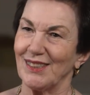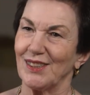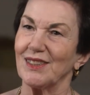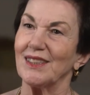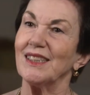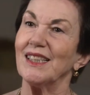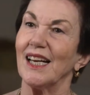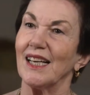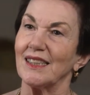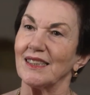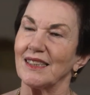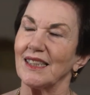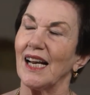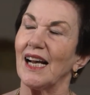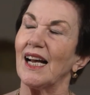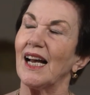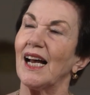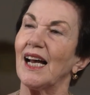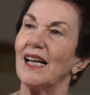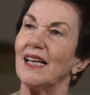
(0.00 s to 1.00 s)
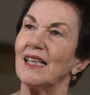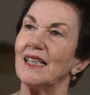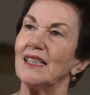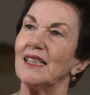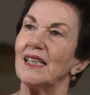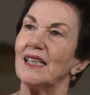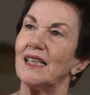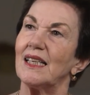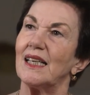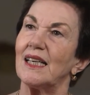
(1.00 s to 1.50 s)
yes. Yeah. And
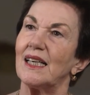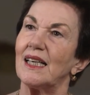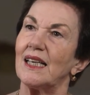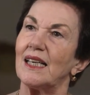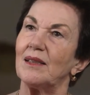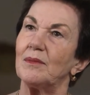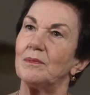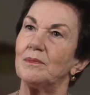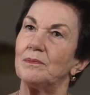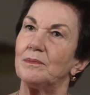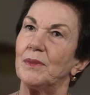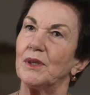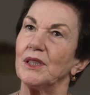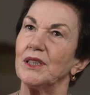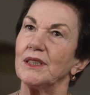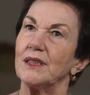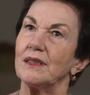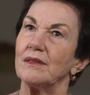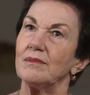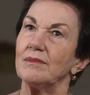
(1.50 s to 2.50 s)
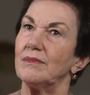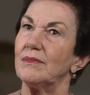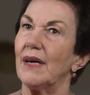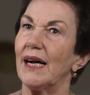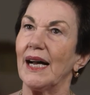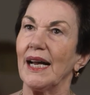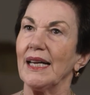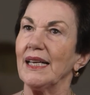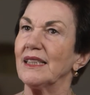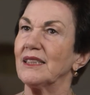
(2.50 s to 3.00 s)
but
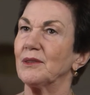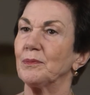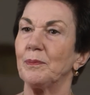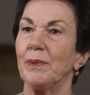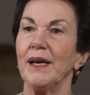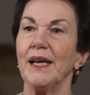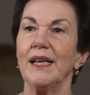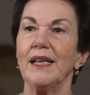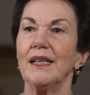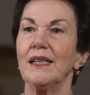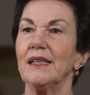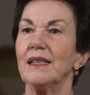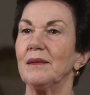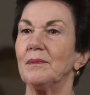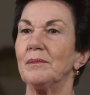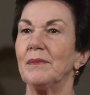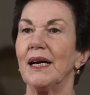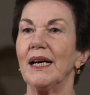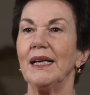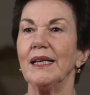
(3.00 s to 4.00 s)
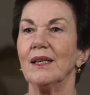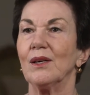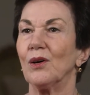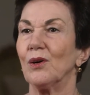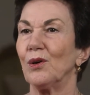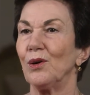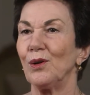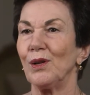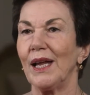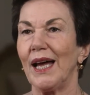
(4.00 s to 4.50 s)
I spent my
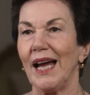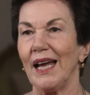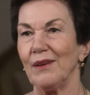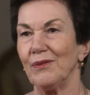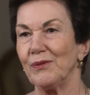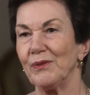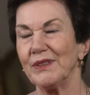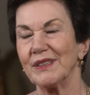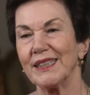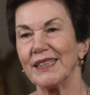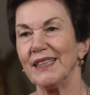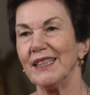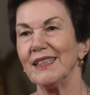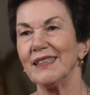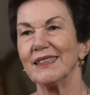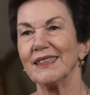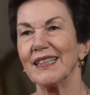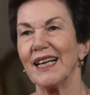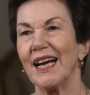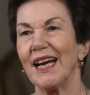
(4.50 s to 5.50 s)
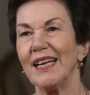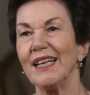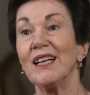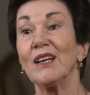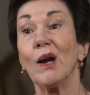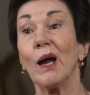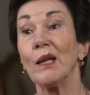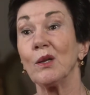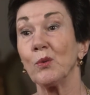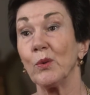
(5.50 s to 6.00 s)
whole life since I
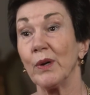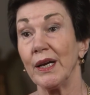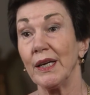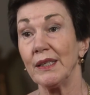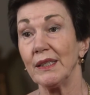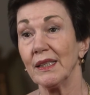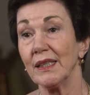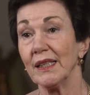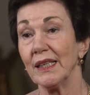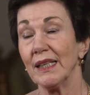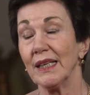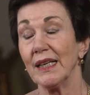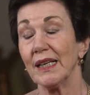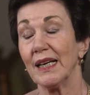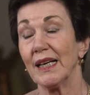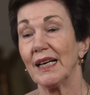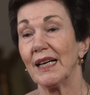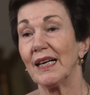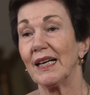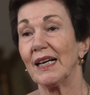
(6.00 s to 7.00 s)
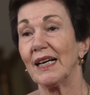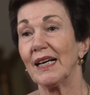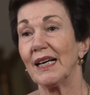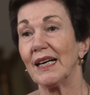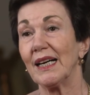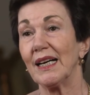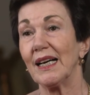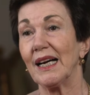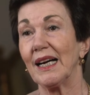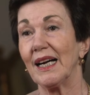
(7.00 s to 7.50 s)
graduate.
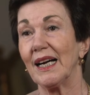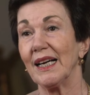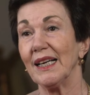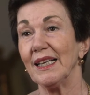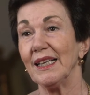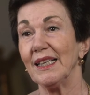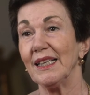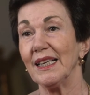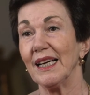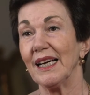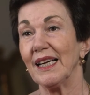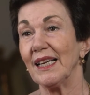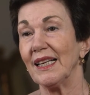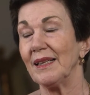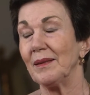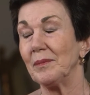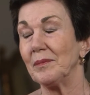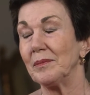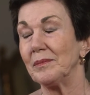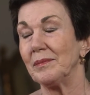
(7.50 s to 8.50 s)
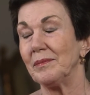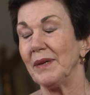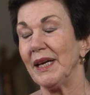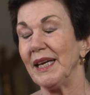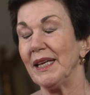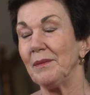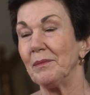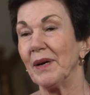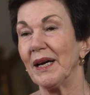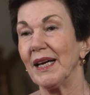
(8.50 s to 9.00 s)
I
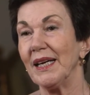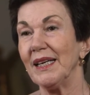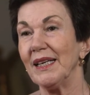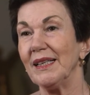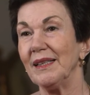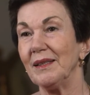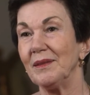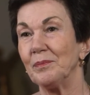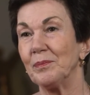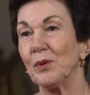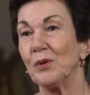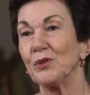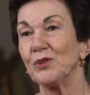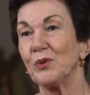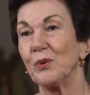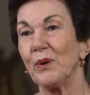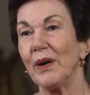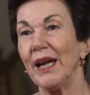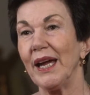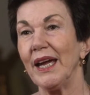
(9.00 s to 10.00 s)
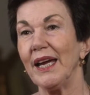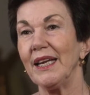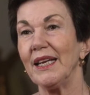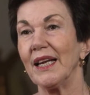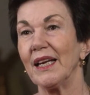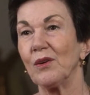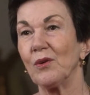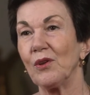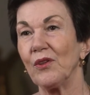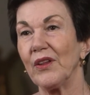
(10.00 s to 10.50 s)
made my postgrad
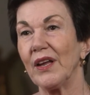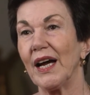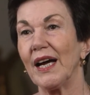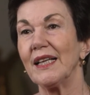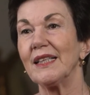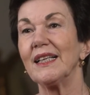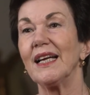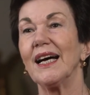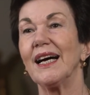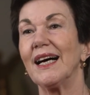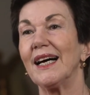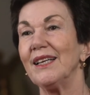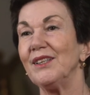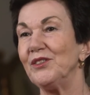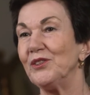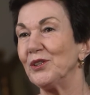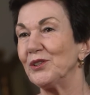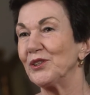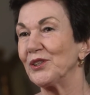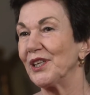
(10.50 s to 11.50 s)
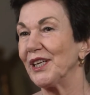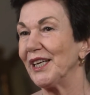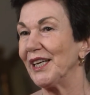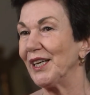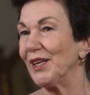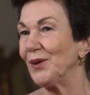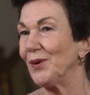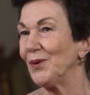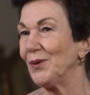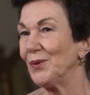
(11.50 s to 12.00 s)
and all that. I just
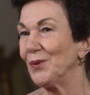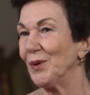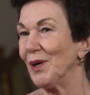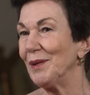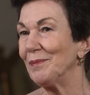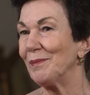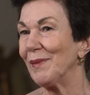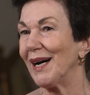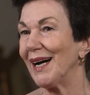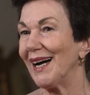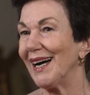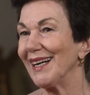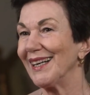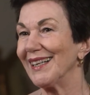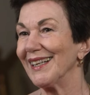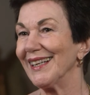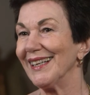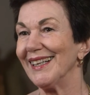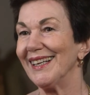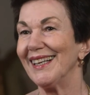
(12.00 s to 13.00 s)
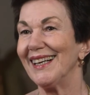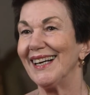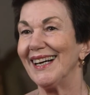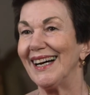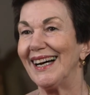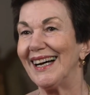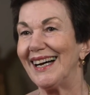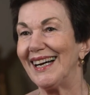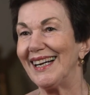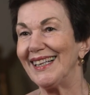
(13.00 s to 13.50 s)
went back
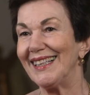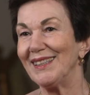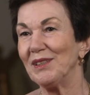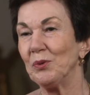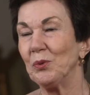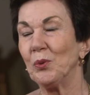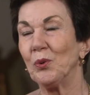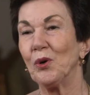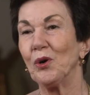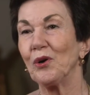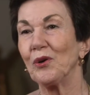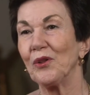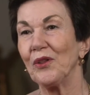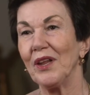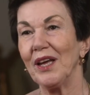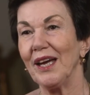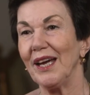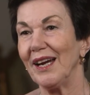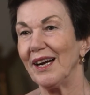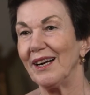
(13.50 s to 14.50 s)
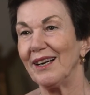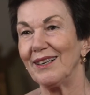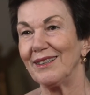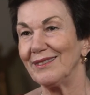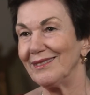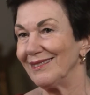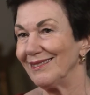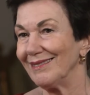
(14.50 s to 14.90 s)
and worked there